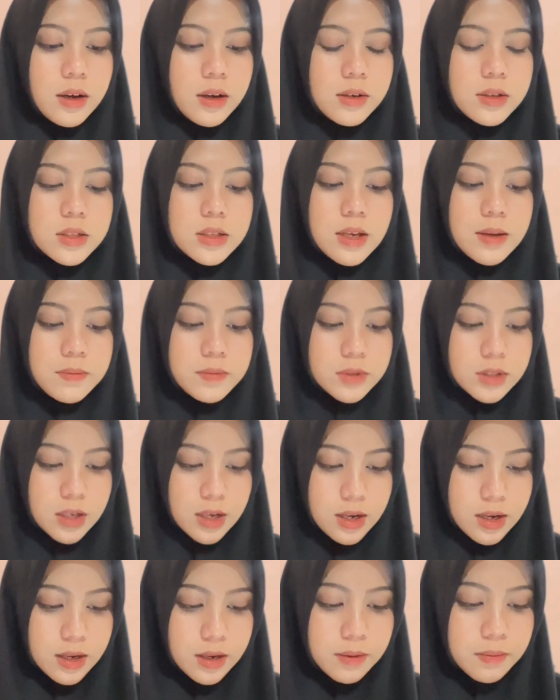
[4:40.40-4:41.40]

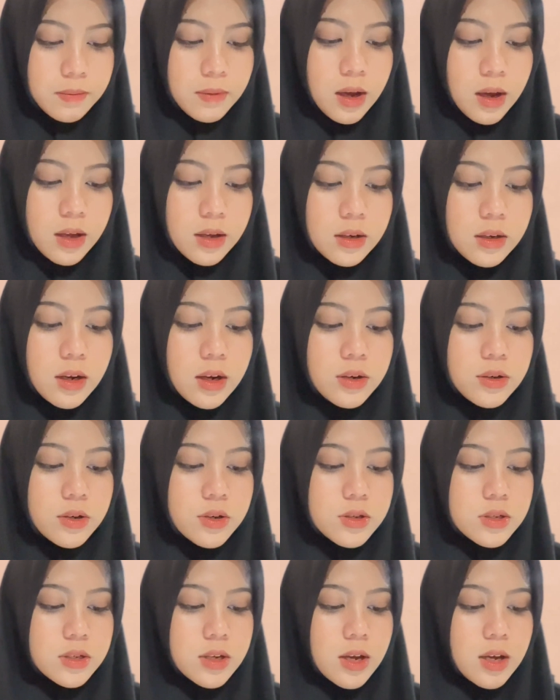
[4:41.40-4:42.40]
sometime and
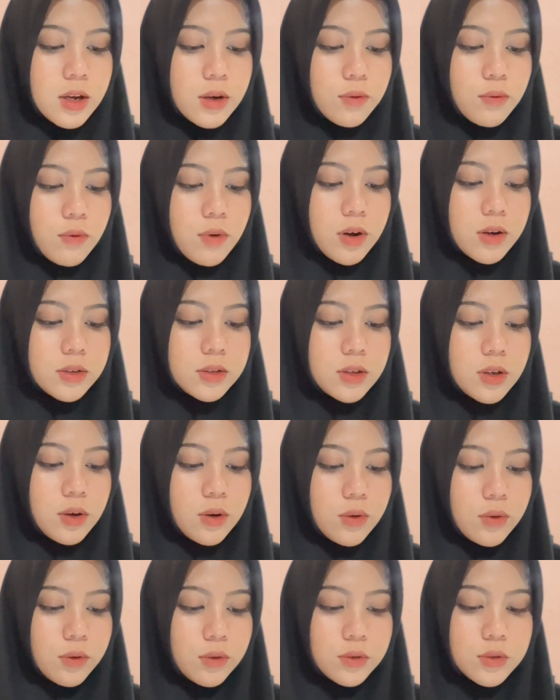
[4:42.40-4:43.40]
understand what
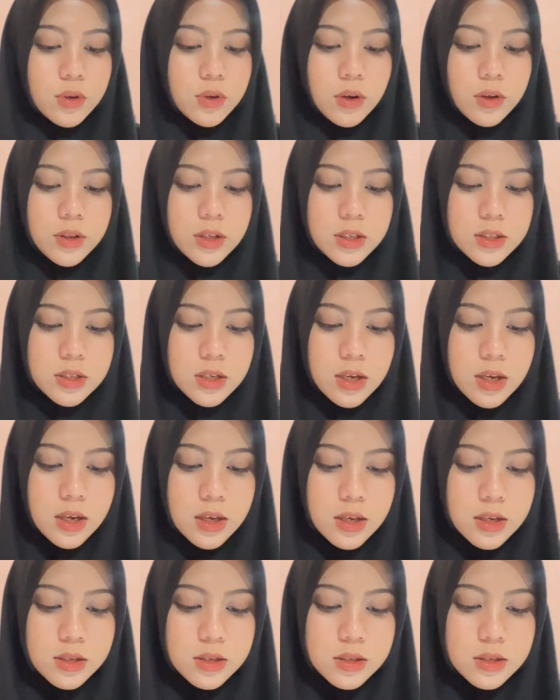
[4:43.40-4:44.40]
knowledge
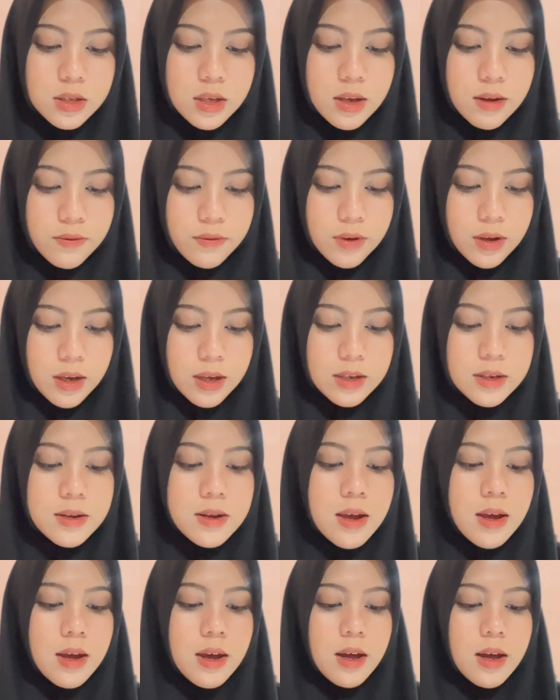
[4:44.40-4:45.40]
is
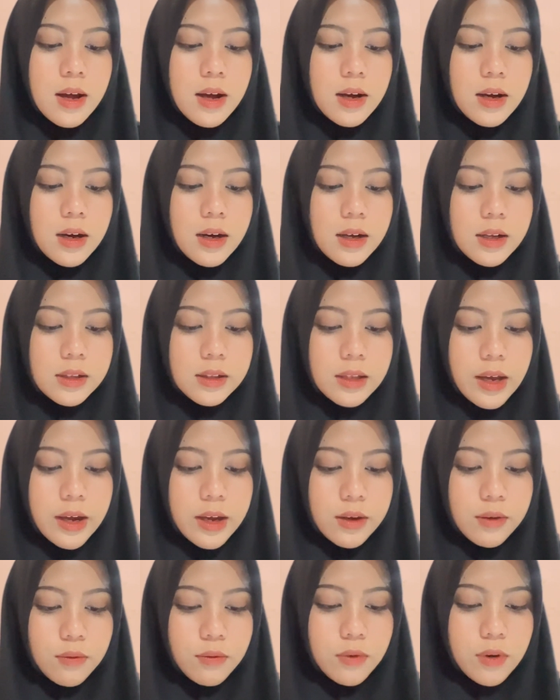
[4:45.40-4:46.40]
given.
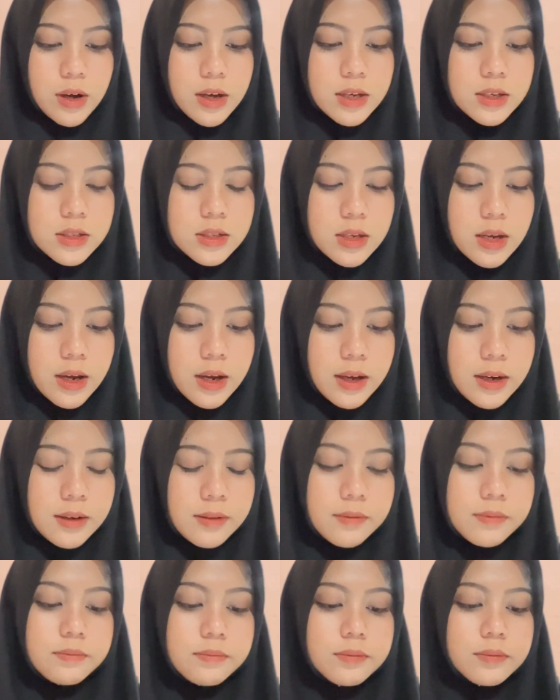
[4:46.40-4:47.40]
Likewise,
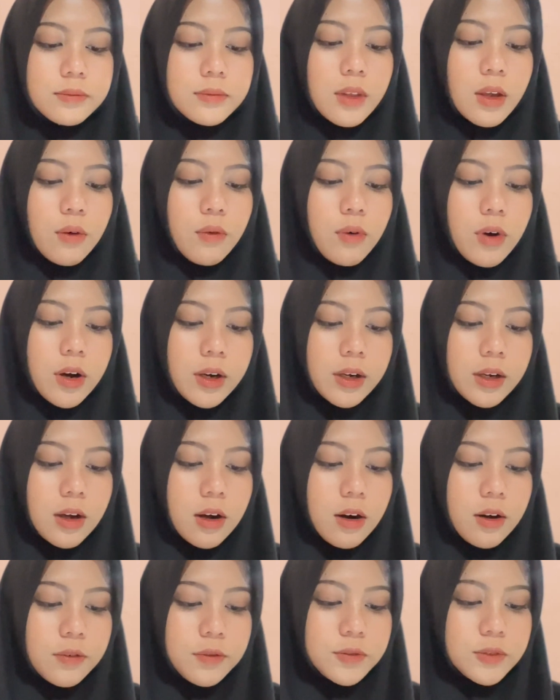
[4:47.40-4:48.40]
and work
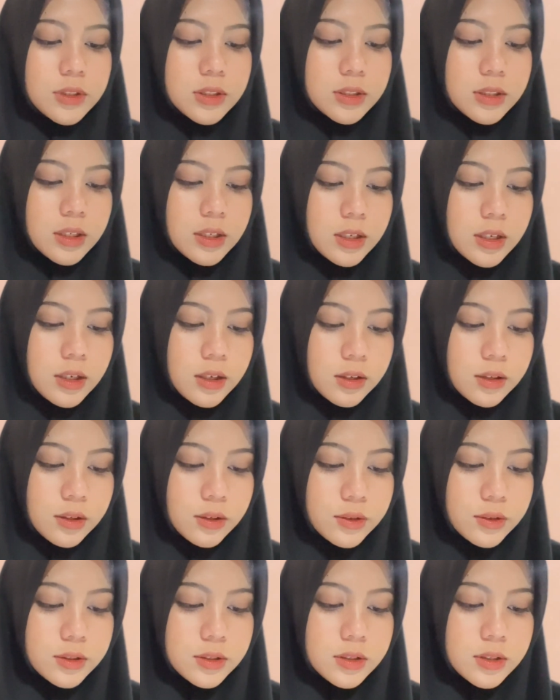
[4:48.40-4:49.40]
of teaching
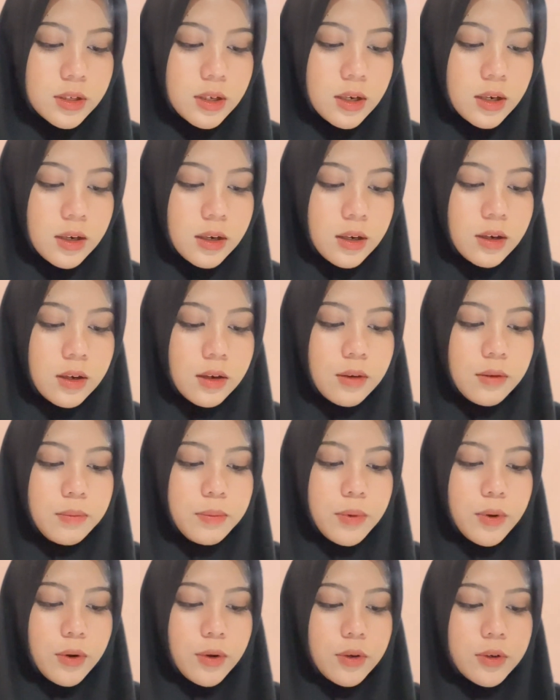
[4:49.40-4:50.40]
includes
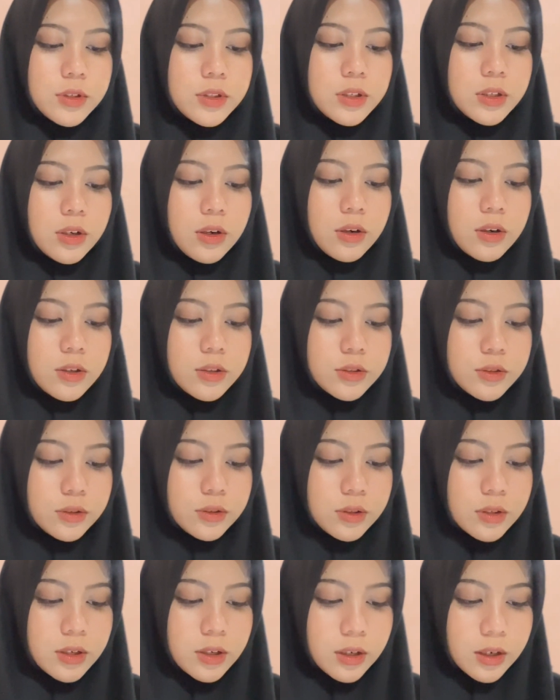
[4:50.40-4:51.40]
broad
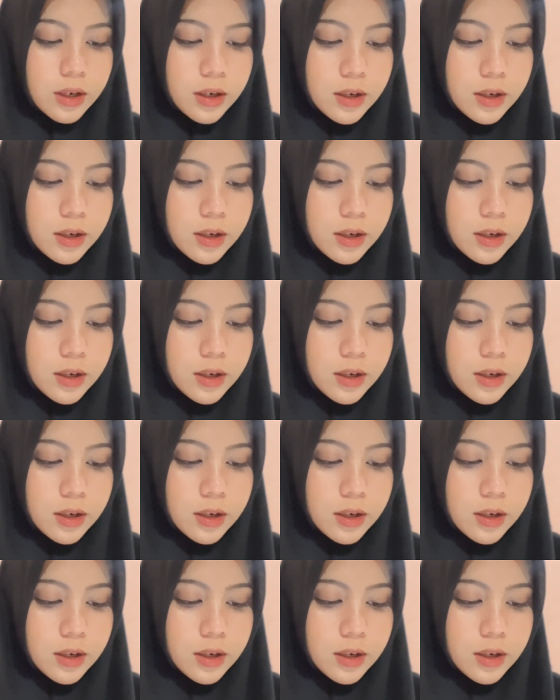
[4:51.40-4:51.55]
curricular